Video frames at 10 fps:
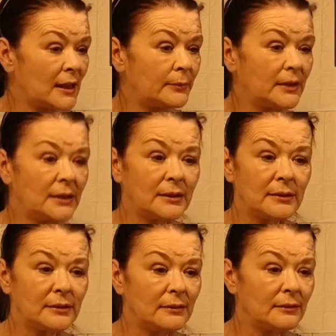Yeah, we
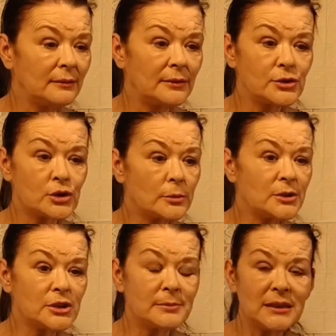can
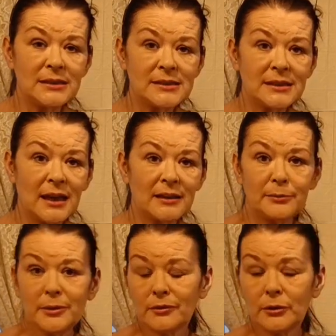scrummage a meal
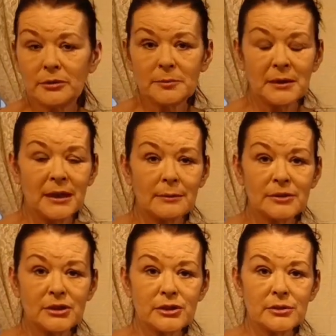together. We've always been
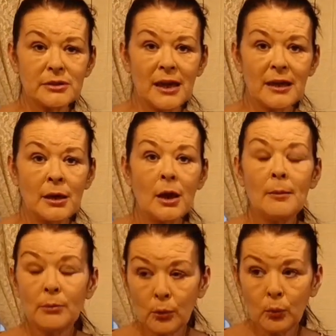able to do that.
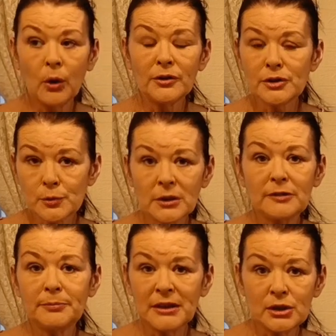But once
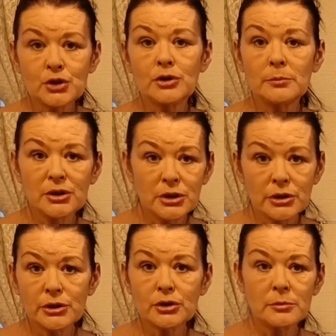we've been scrummaging
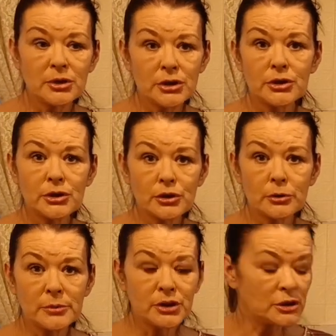and scrummaging and
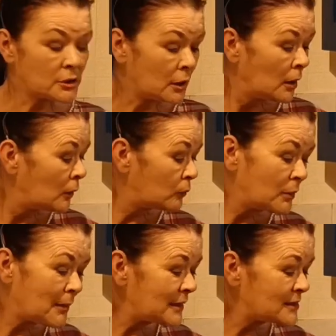scrummaging,
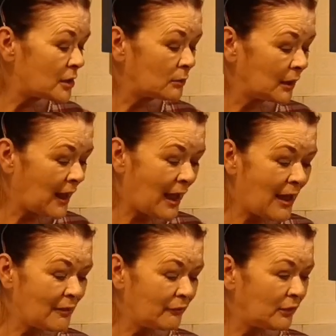we might only
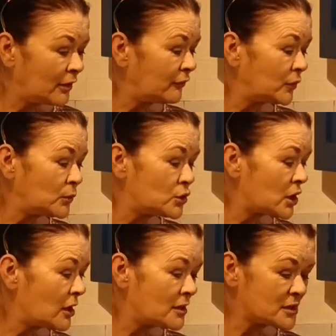have a few
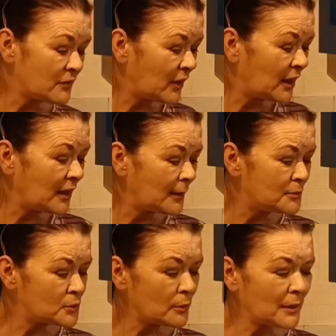jars of
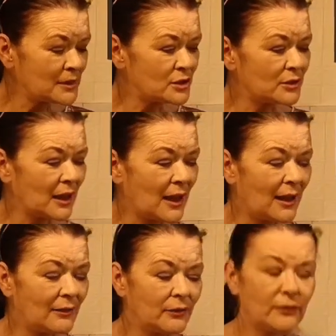herbs. We might only
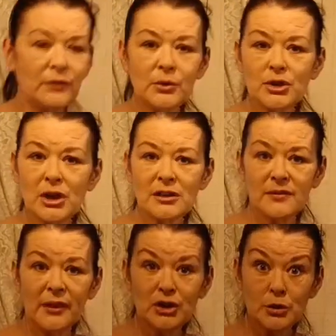have a few jars
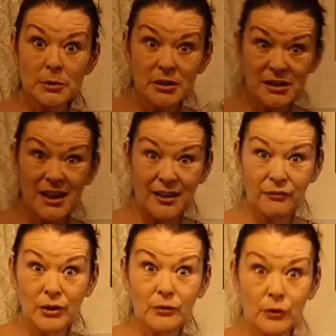of vegetables if
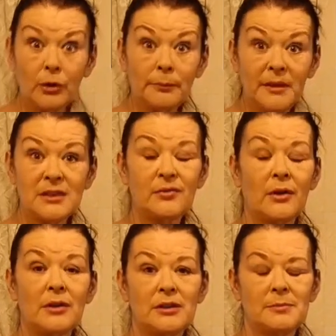you've come this
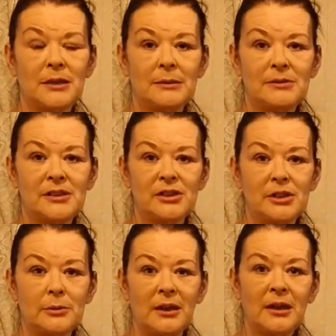far to be able to
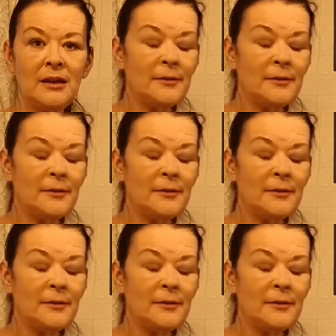do it.